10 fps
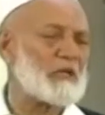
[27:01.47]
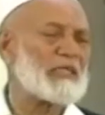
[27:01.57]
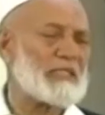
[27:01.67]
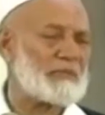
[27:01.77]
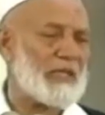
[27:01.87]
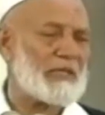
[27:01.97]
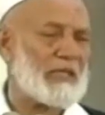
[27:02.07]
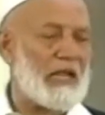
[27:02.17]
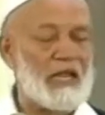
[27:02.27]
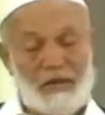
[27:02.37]
accept that.
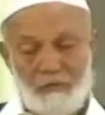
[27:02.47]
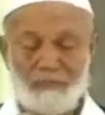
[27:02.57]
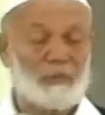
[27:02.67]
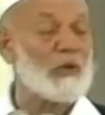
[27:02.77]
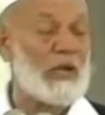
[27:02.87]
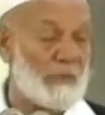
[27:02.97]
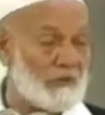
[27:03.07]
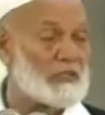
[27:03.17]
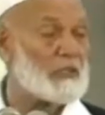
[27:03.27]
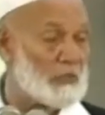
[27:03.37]
And we program
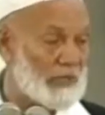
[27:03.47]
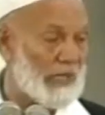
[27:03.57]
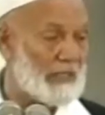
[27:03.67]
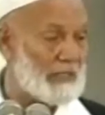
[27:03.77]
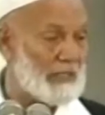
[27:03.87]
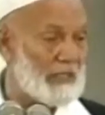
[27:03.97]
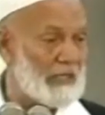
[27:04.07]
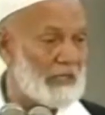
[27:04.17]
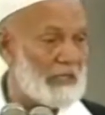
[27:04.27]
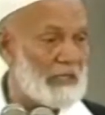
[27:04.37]
ourselves with that.
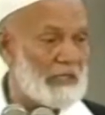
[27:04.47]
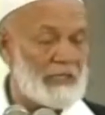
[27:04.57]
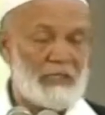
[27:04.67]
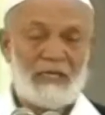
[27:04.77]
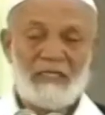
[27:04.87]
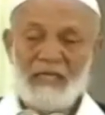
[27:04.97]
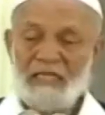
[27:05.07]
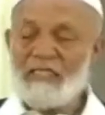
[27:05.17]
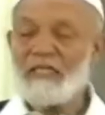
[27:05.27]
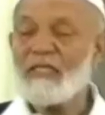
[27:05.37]

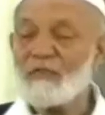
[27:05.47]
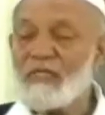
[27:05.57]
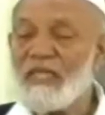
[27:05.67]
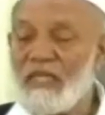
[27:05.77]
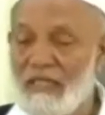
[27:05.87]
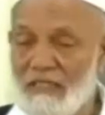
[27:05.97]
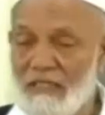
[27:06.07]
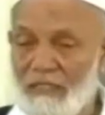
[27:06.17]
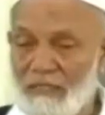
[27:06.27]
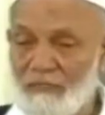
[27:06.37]
That sickness will decrease.
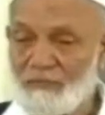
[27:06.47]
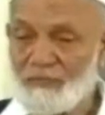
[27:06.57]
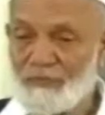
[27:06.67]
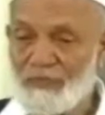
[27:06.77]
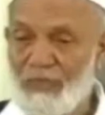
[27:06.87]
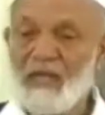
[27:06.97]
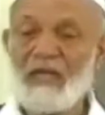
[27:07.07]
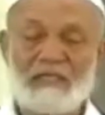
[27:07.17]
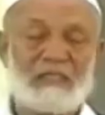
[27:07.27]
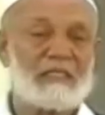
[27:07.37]

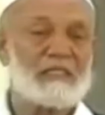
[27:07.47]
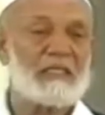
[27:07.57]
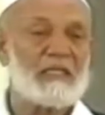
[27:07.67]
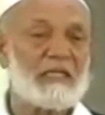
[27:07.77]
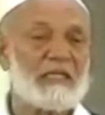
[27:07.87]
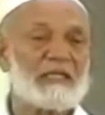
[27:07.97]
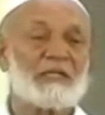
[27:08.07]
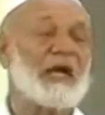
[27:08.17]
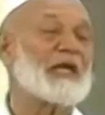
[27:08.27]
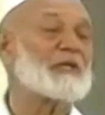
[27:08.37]
Allah says,
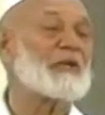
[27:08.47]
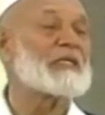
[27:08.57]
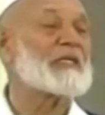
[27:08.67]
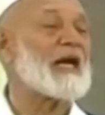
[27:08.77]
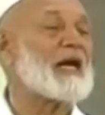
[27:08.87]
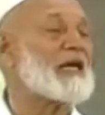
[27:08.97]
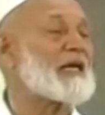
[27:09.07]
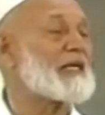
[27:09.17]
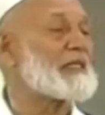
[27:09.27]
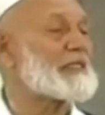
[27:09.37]
Ya
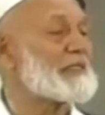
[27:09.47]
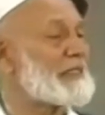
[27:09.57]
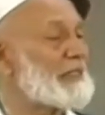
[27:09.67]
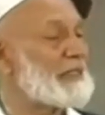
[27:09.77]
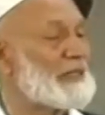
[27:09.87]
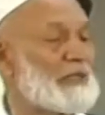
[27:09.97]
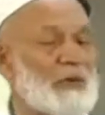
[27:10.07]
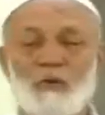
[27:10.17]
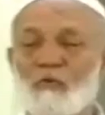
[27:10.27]
Yuhannas, O